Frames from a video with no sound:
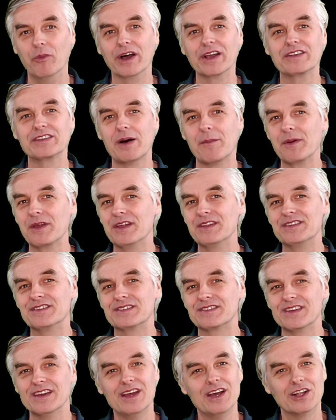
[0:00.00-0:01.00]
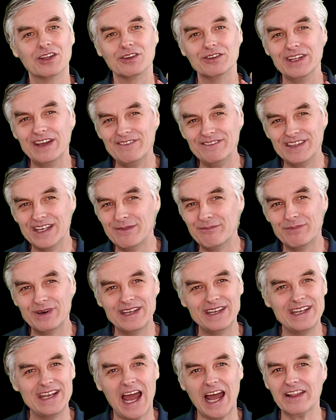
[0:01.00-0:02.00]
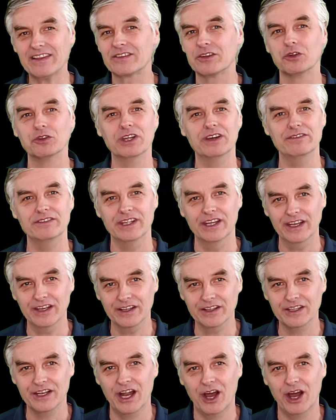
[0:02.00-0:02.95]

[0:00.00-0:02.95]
like something that's lived in but not so lived in,